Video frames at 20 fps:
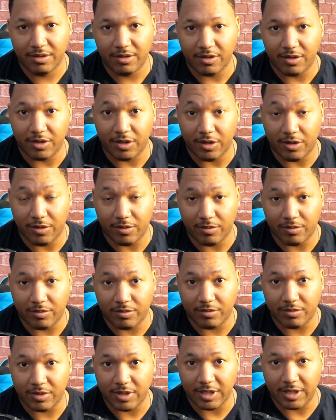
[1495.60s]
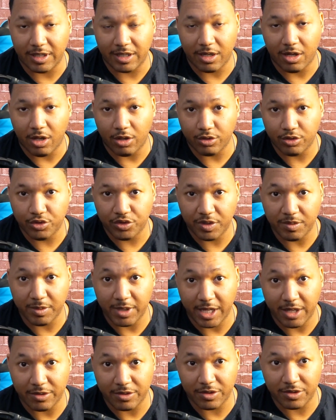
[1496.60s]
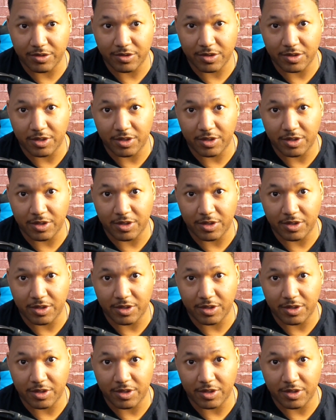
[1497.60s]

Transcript: you know, that they call dream loungers